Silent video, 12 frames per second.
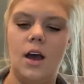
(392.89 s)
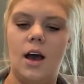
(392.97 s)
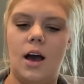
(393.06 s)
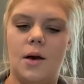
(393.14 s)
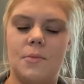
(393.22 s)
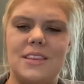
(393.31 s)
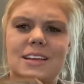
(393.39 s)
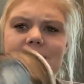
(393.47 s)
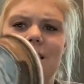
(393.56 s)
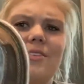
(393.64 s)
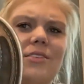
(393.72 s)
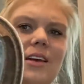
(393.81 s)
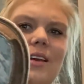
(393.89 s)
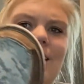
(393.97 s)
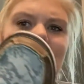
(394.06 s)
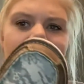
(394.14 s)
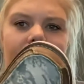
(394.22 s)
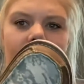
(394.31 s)
But these have like a
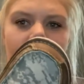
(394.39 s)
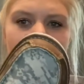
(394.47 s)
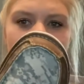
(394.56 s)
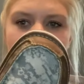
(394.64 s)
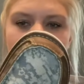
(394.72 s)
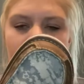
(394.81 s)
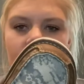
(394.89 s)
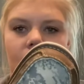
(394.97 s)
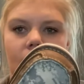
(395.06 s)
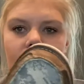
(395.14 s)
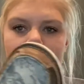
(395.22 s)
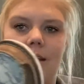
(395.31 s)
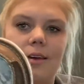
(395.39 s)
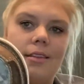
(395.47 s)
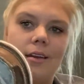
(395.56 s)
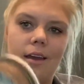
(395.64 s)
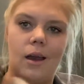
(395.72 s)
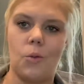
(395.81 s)
name in like the
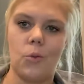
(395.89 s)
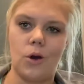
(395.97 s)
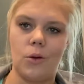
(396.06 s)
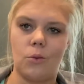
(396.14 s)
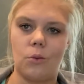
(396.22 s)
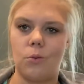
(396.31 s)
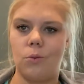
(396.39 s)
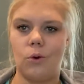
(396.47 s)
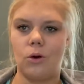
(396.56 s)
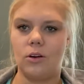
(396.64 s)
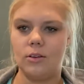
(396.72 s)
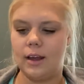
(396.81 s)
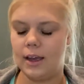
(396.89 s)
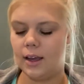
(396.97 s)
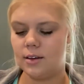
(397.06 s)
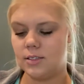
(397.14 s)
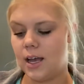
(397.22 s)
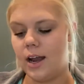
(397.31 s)
cowboy world, I
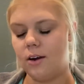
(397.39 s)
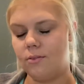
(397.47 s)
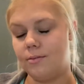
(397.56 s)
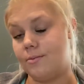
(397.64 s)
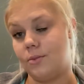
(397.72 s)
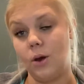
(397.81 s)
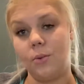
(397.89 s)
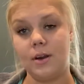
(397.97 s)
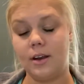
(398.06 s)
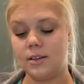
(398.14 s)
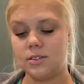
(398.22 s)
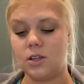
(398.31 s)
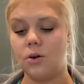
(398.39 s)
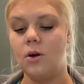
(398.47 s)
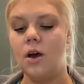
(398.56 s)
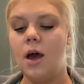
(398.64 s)
guess. I don't know what it is though.